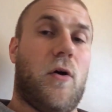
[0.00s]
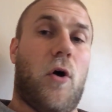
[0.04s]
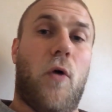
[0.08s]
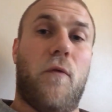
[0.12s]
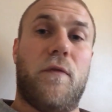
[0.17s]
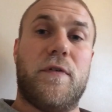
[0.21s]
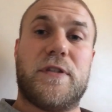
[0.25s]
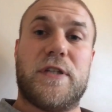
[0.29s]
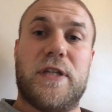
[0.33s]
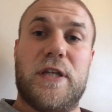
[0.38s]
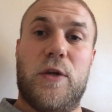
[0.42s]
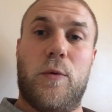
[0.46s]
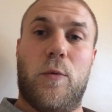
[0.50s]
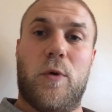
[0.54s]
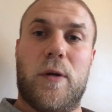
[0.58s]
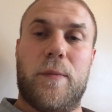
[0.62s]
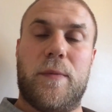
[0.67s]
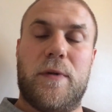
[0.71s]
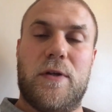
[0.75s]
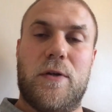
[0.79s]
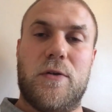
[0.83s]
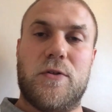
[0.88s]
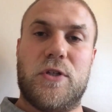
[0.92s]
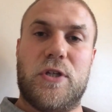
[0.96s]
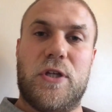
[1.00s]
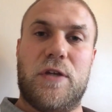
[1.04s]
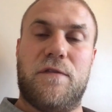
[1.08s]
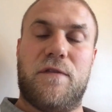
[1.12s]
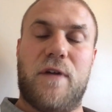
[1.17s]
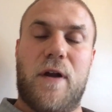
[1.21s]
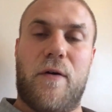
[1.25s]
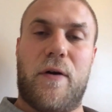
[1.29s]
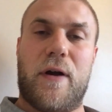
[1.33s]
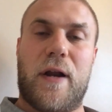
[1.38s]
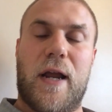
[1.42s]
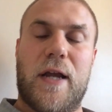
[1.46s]
Obviously you want to be using your
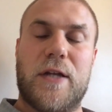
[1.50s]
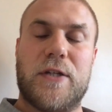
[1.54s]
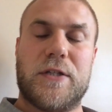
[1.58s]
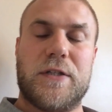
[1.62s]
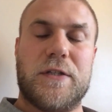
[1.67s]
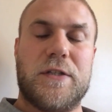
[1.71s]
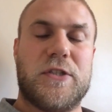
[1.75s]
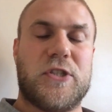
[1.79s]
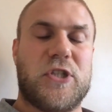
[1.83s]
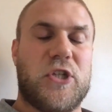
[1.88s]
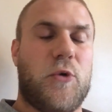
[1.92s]
variations,